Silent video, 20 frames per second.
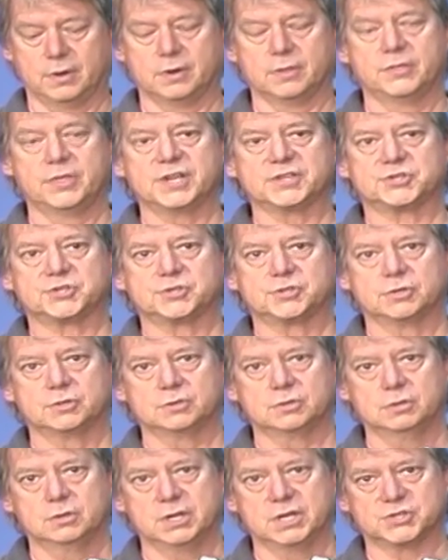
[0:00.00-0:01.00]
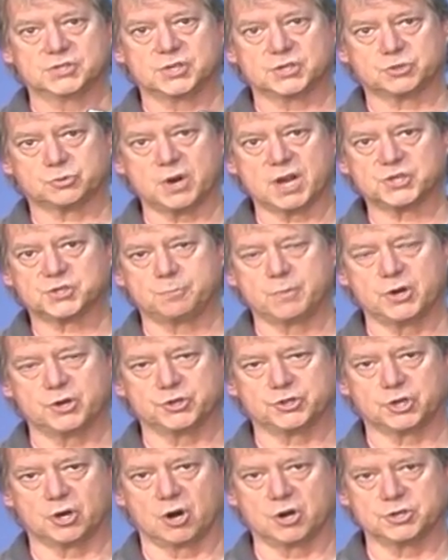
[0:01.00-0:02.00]
This is the transmitter
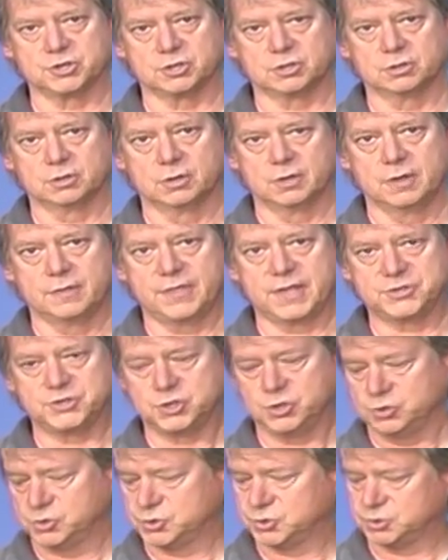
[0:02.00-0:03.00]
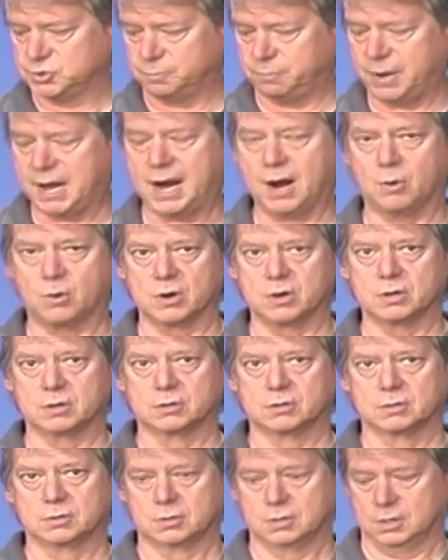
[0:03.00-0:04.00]
charger that's used to power
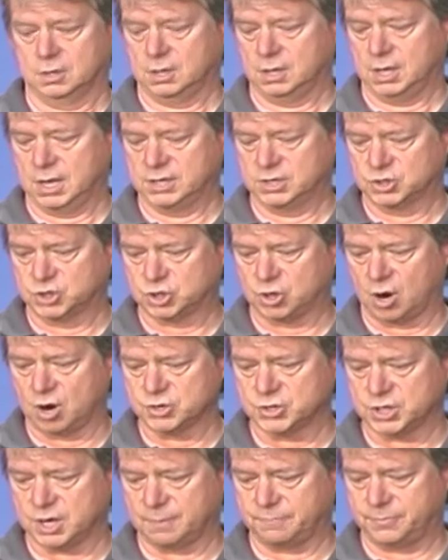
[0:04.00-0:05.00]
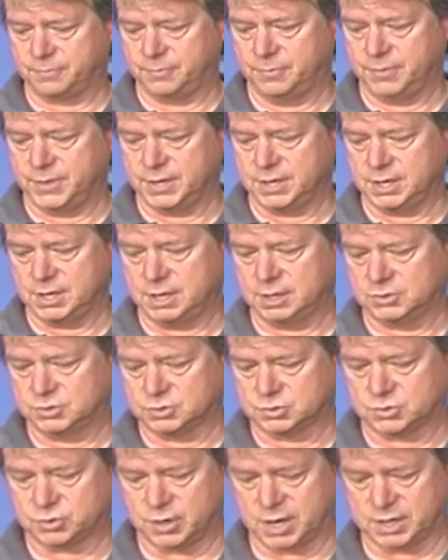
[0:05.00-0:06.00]
and to charge up the
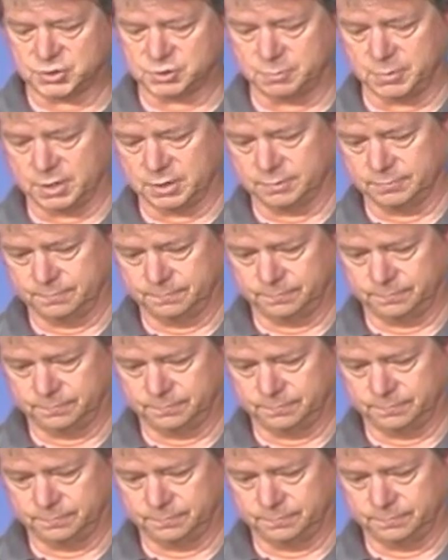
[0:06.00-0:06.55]
transmitter.